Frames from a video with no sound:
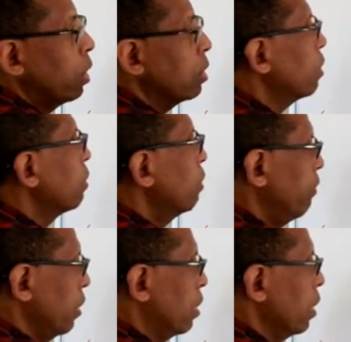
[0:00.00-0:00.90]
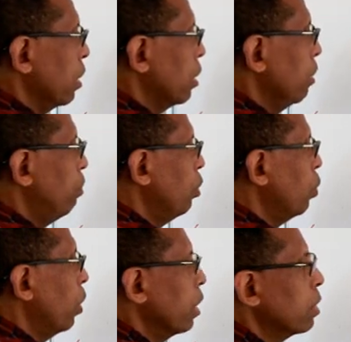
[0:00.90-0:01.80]
ones fixing the
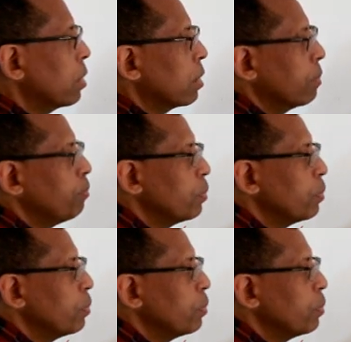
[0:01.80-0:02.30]
blue ones,